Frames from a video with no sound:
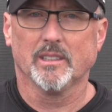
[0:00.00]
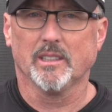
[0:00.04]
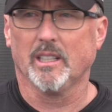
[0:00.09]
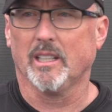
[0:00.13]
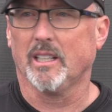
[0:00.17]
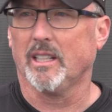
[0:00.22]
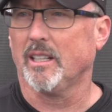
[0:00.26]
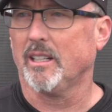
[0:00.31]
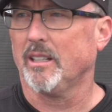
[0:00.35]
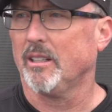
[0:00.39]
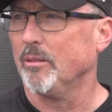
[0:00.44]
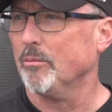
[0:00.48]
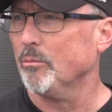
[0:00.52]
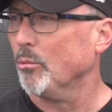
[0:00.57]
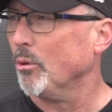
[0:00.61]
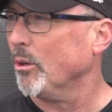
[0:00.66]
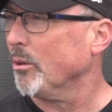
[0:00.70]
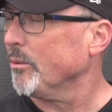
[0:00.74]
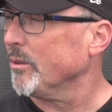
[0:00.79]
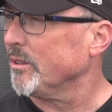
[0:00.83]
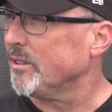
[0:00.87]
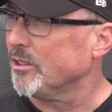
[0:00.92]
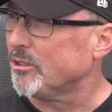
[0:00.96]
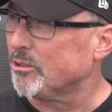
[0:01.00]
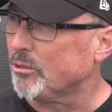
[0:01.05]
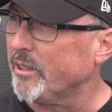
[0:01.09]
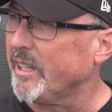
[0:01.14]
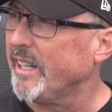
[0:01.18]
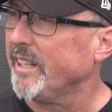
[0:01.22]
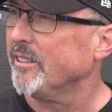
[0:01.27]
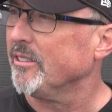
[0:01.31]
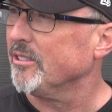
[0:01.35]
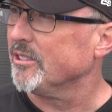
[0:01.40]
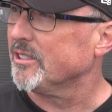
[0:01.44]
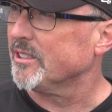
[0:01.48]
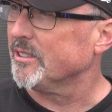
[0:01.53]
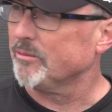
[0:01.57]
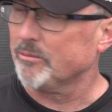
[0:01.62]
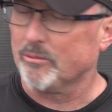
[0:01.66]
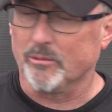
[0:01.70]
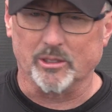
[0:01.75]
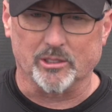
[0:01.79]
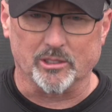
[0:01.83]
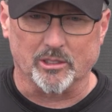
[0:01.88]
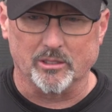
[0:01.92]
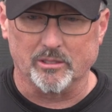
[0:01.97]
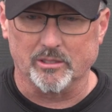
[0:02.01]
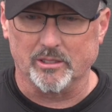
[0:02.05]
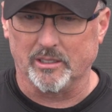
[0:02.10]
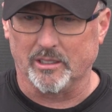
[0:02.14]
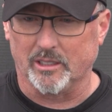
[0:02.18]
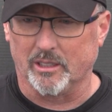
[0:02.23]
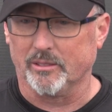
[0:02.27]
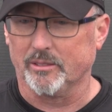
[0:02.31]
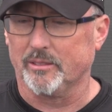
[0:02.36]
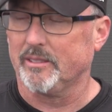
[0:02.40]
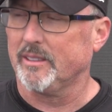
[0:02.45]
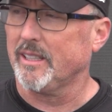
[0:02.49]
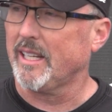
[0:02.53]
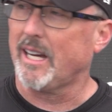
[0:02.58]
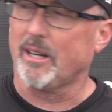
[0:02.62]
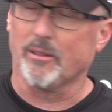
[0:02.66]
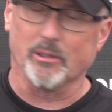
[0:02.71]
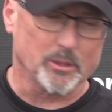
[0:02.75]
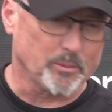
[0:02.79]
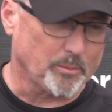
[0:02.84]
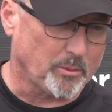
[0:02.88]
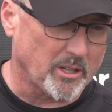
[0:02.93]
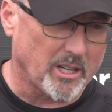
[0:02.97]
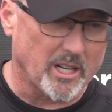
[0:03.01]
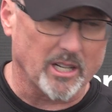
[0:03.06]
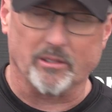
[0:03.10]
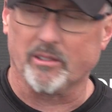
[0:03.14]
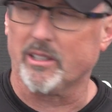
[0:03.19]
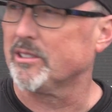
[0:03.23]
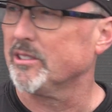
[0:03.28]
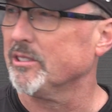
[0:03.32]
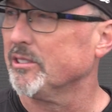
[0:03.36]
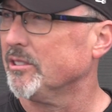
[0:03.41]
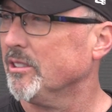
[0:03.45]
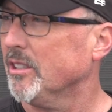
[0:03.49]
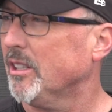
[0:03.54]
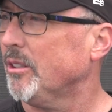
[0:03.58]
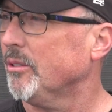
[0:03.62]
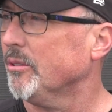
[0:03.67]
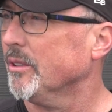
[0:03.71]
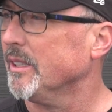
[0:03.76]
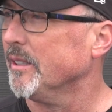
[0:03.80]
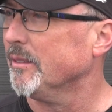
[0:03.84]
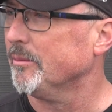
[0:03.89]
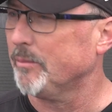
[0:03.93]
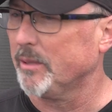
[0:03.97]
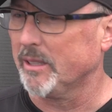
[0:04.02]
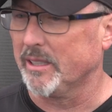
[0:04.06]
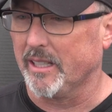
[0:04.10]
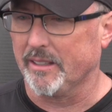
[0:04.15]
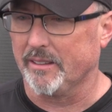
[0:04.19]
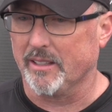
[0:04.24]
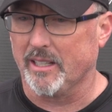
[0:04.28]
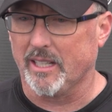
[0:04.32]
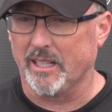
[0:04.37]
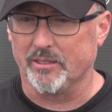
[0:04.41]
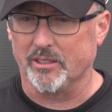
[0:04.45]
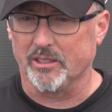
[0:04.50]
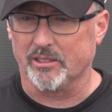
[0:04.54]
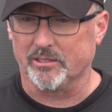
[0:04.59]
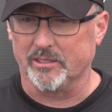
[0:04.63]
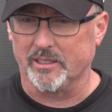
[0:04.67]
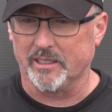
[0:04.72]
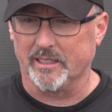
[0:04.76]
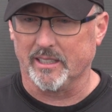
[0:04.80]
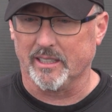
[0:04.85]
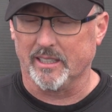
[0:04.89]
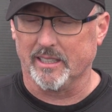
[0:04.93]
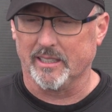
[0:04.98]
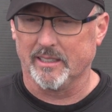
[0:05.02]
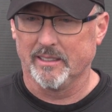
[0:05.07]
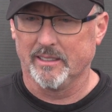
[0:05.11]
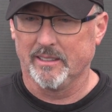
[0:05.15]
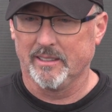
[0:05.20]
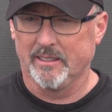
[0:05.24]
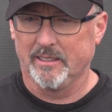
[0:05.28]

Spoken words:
are more with the trainers and what's, you know, how his progress is going, but I obviously you